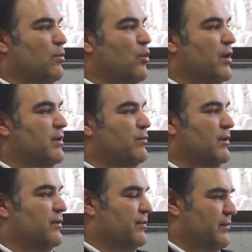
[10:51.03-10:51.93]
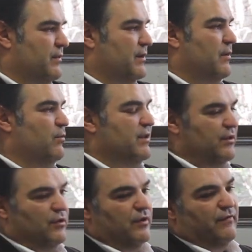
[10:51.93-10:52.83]
working with
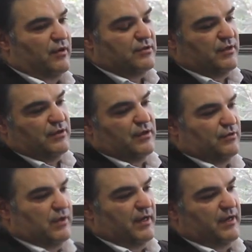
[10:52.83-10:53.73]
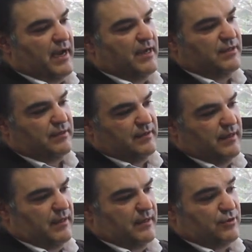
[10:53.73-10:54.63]
within the university and engaging
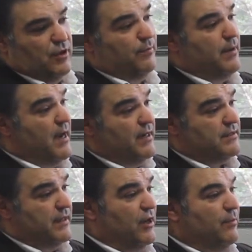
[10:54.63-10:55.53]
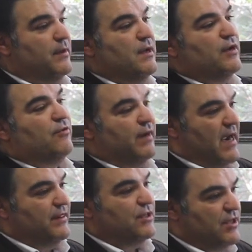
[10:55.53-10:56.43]
external parties to help
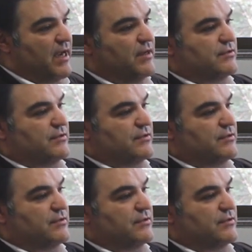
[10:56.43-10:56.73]
create the chain,